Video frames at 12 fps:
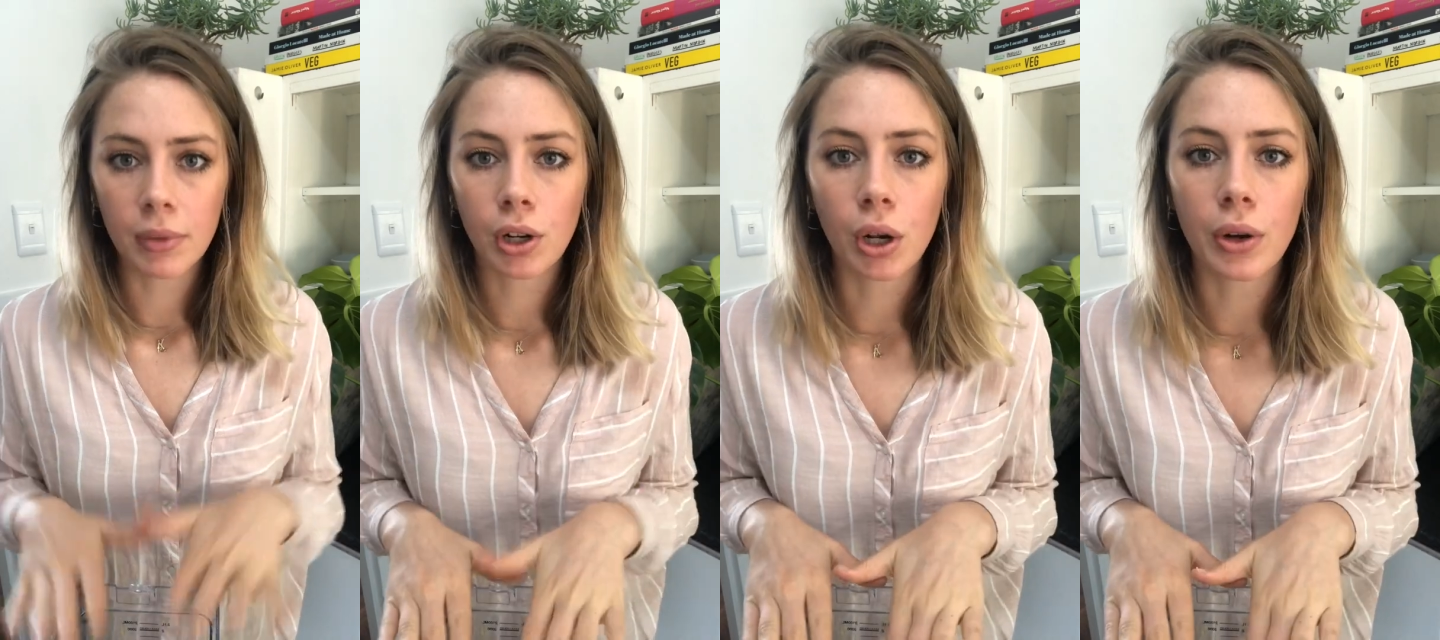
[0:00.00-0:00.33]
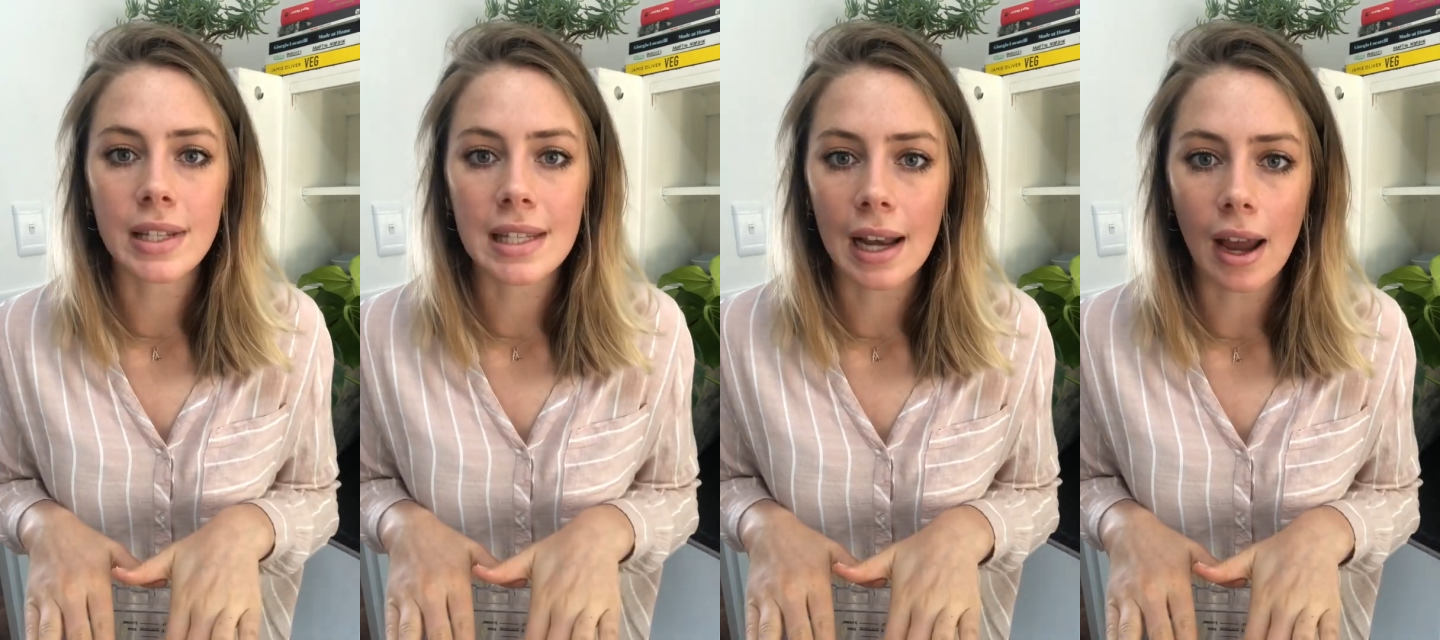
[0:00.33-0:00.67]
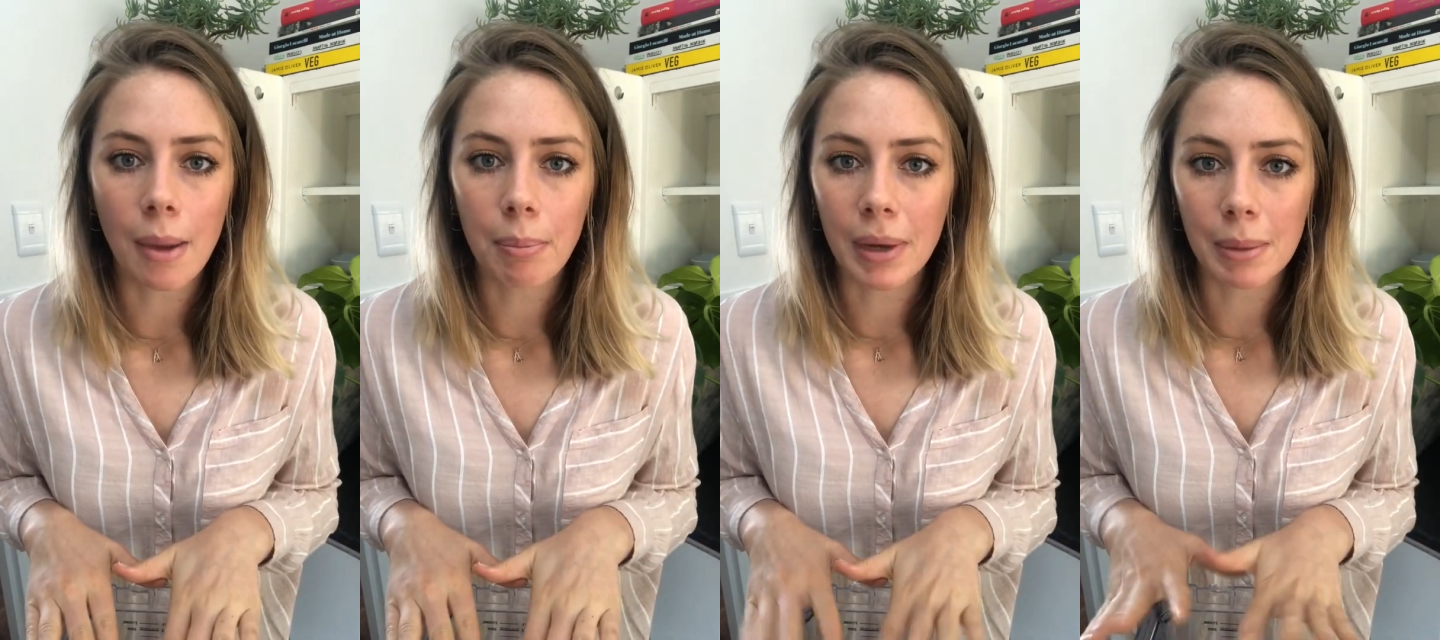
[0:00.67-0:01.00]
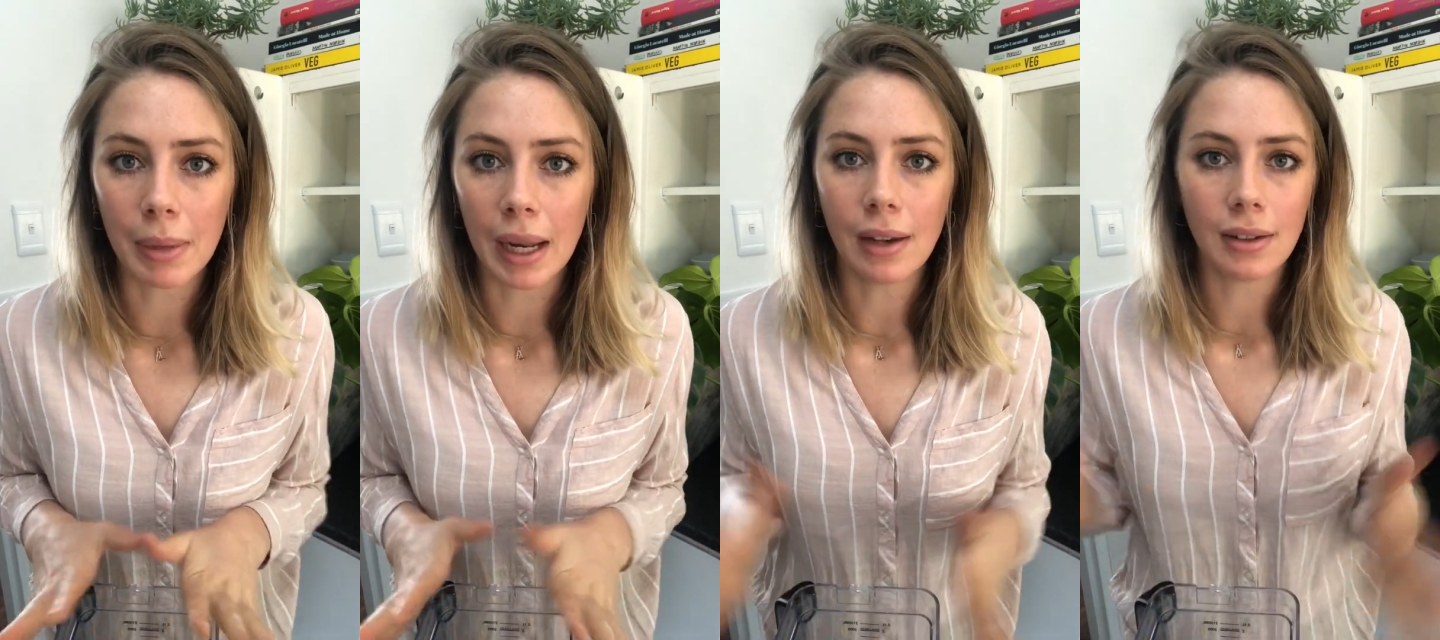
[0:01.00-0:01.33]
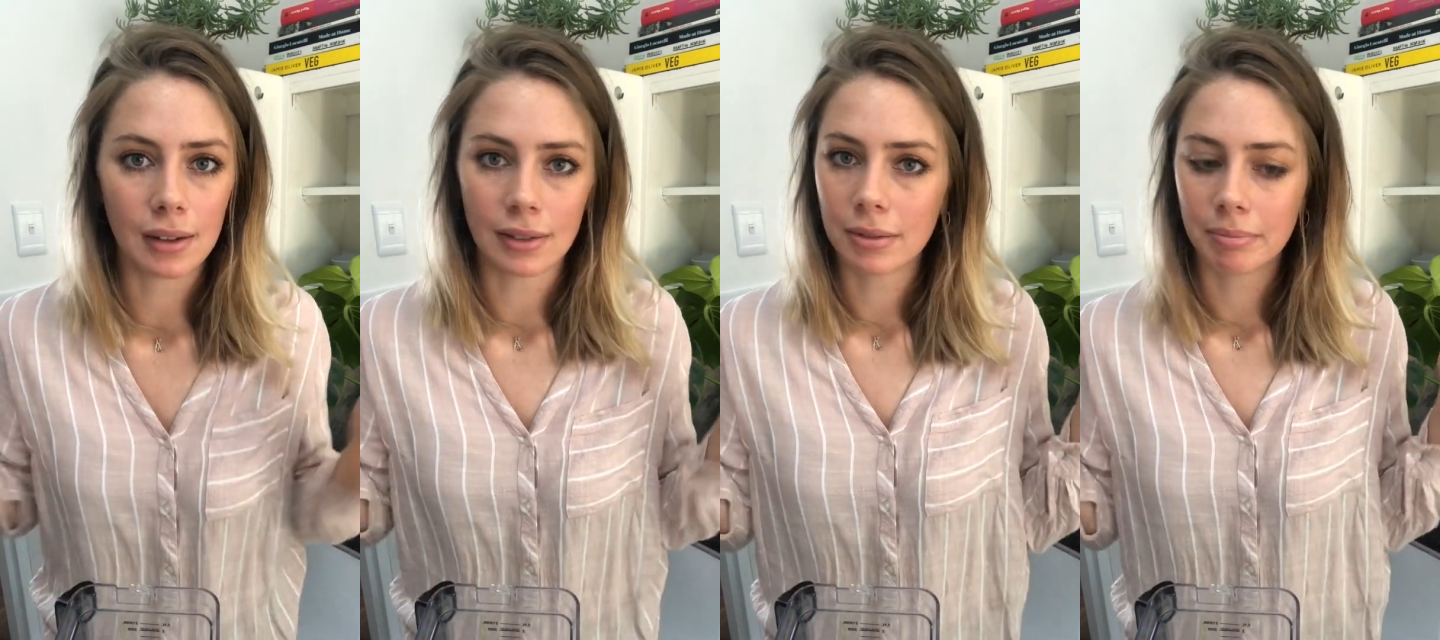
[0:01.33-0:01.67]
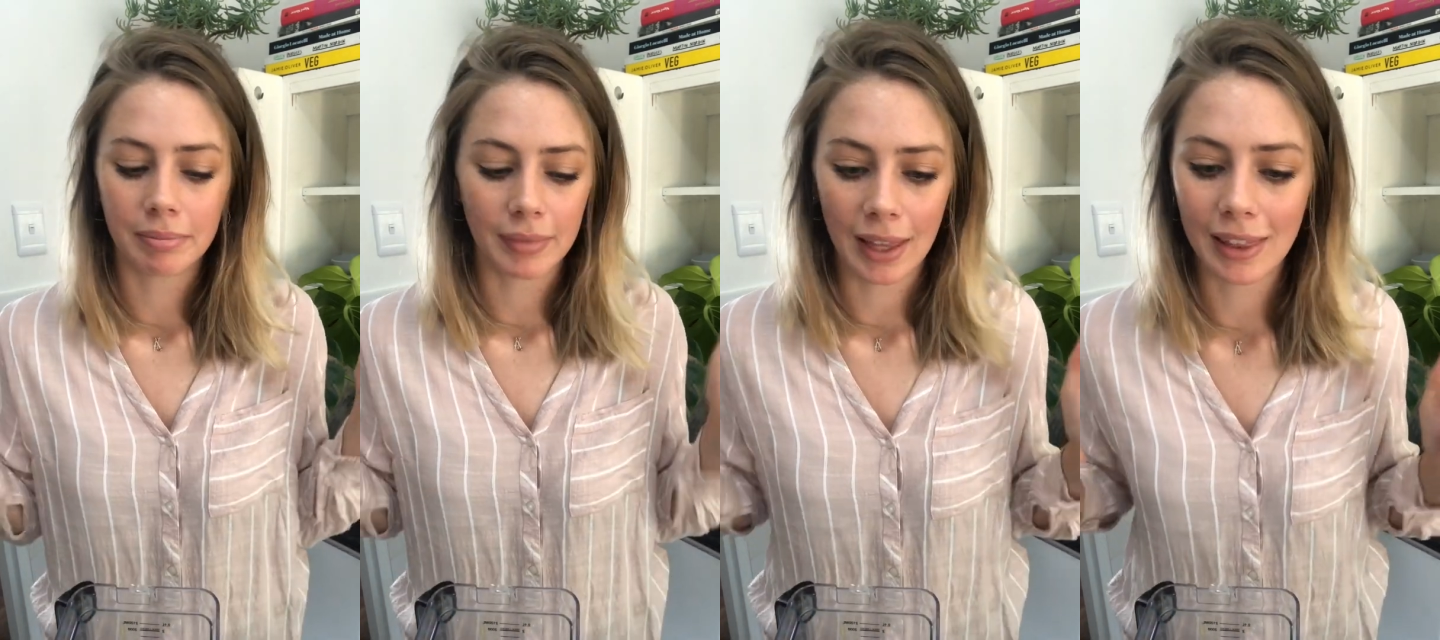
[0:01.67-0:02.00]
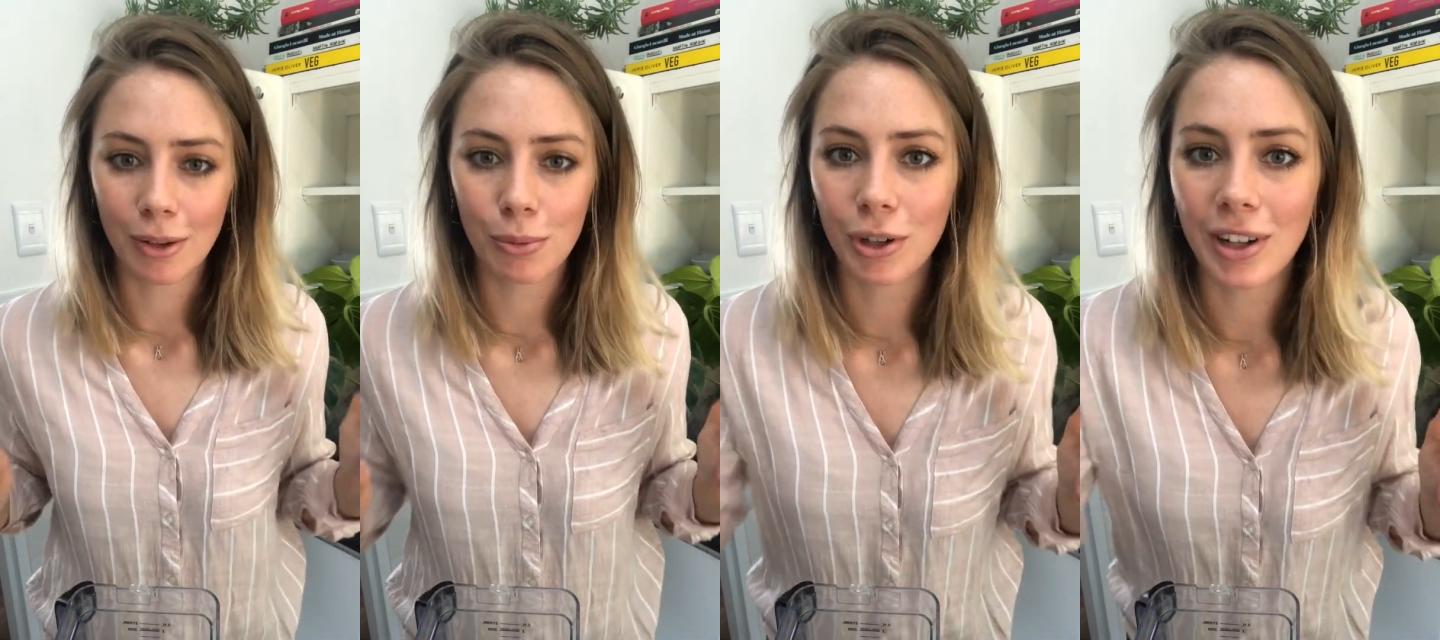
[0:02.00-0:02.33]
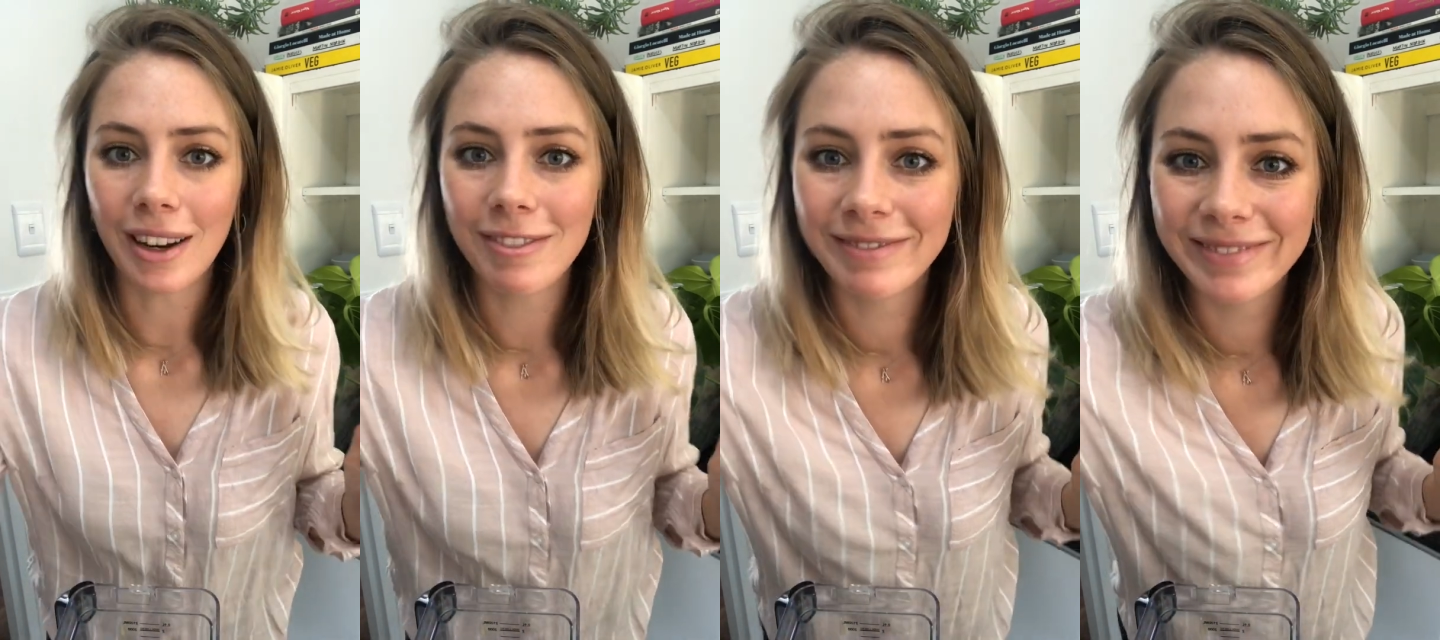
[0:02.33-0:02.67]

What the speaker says: close it up and blend it, and then we're done.